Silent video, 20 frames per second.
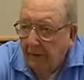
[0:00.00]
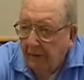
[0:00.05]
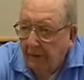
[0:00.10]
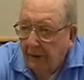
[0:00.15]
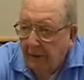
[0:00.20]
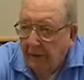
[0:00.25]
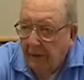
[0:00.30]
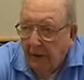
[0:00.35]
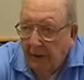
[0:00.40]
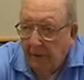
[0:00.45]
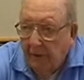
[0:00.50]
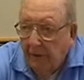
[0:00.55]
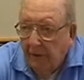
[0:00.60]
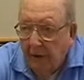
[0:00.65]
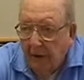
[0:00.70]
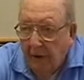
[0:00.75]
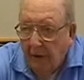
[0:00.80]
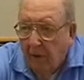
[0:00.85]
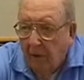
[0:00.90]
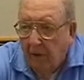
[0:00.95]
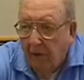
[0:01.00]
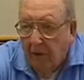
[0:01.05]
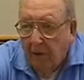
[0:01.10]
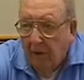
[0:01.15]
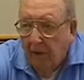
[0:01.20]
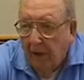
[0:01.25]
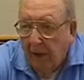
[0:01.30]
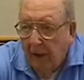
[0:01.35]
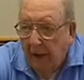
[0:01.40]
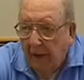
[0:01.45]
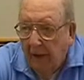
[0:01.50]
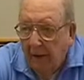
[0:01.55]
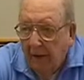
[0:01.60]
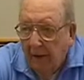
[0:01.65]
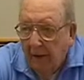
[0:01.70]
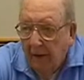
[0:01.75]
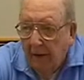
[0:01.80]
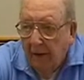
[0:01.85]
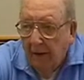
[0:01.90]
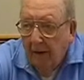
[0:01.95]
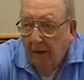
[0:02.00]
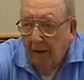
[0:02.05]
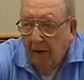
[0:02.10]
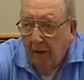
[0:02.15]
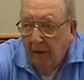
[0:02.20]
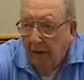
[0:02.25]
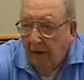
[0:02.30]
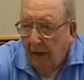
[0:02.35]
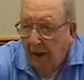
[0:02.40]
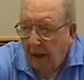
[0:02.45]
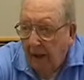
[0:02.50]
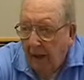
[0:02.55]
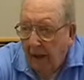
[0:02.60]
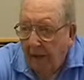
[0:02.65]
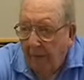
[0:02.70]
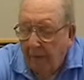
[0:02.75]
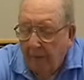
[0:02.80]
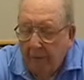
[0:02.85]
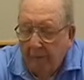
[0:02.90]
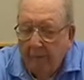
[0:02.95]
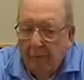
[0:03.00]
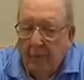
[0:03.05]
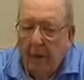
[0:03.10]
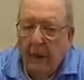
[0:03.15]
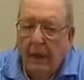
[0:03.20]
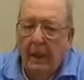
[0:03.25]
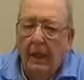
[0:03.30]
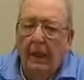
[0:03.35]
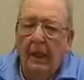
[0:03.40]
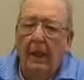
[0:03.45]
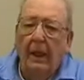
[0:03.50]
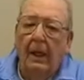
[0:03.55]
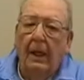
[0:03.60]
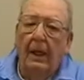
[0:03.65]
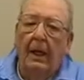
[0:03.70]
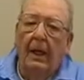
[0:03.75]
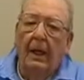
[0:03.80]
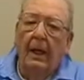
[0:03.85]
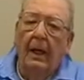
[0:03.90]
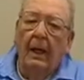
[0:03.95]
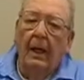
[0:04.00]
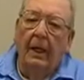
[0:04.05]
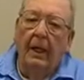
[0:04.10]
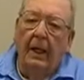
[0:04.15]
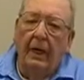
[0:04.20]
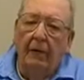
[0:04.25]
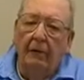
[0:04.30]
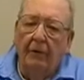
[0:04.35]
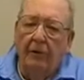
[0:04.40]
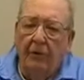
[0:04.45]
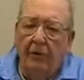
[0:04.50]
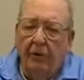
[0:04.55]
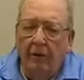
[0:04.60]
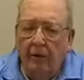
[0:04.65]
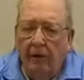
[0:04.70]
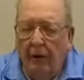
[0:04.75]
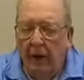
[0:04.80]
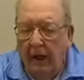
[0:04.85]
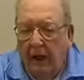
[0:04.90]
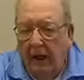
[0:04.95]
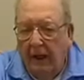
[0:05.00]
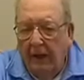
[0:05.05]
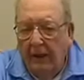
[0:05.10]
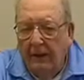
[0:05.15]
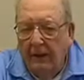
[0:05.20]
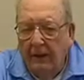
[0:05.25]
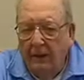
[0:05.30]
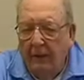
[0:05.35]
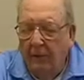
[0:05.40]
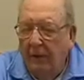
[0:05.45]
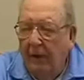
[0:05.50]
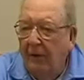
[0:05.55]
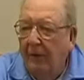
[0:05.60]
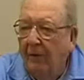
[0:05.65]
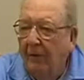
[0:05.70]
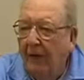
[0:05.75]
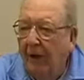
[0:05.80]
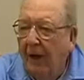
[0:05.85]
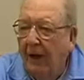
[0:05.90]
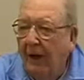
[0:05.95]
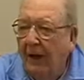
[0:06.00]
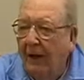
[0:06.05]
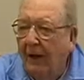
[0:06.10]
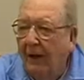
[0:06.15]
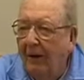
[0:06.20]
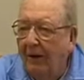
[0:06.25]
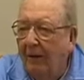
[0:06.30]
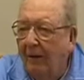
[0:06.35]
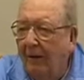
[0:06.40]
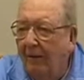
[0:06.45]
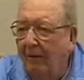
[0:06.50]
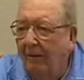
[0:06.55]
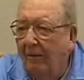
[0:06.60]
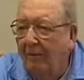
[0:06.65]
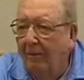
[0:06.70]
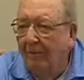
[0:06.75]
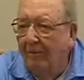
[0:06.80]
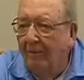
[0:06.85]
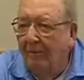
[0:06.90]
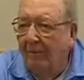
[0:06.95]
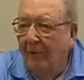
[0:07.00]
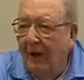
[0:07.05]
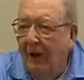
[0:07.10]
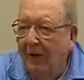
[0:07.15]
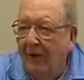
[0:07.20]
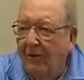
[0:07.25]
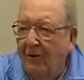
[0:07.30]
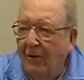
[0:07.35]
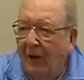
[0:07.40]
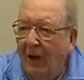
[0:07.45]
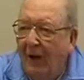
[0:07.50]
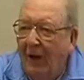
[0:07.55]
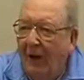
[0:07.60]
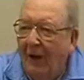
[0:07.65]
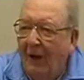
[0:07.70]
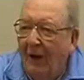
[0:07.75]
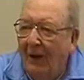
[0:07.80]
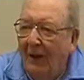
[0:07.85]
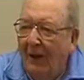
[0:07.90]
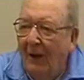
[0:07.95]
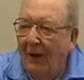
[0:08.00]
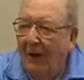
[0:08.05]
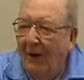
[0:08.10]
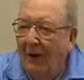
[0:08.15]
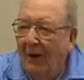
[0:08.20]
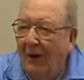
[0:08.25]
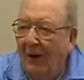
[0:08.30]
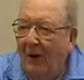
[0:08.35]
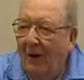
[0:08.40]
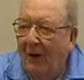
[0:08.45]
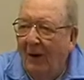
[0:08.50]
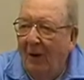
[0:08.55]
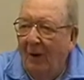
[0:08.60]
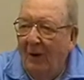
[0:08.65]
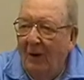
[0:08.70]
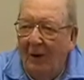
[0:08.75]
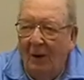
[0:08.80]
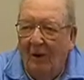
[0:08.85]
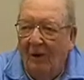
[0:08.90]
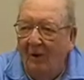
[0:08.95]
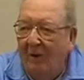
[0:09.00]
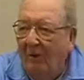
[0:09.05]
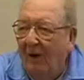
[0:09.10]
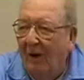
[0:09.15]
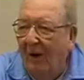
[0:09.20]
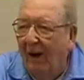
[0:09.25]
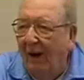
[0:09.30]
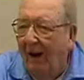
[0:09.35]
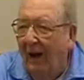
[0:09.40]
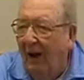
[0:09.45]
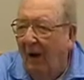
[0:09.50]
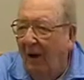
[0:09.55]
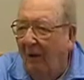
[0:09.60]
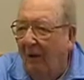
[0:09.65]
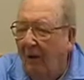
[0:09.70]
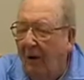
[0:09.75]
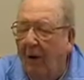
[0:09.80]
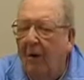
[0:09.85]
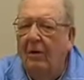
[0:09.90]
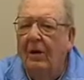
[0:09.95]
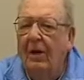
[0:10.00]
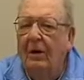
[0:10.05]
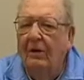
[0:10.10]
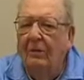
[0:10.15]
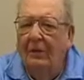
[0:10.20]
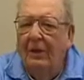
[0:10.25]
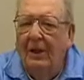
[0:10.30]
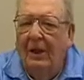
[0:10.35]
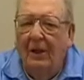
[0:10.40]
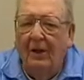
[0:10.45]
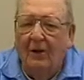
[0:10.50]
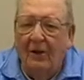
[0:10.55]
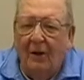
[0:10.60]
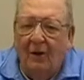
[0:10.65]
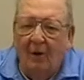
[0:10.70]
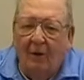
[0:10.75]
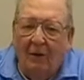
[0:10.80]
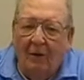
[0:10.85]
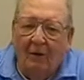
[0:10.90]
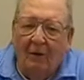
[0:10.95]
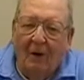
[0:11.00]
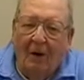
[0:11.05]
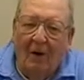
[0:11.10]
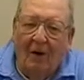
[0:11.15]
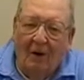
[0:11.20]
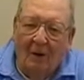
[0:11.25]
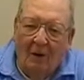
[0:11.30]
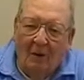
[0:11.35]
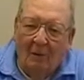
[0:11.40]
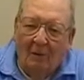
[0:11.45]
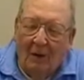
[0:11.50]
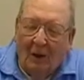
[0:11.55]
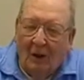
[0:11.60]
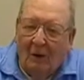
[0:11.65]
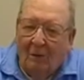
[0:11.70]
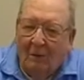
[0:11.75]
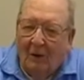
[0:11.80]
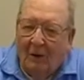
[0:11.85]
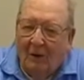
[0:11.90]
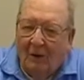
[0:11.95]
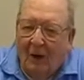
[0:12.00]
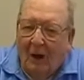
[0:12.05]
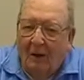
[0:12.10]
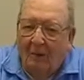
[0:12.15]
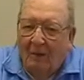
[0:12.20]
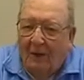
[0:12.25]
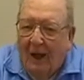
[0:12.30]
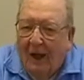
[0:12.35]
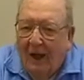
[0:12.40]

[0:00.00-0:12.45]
It's, it was in North Korea all the time. And they would shoot at us, and we'd try to get things done in there, you know. We didn't fire at them. Oh, yes, we did, too. We fired on them a couple of times.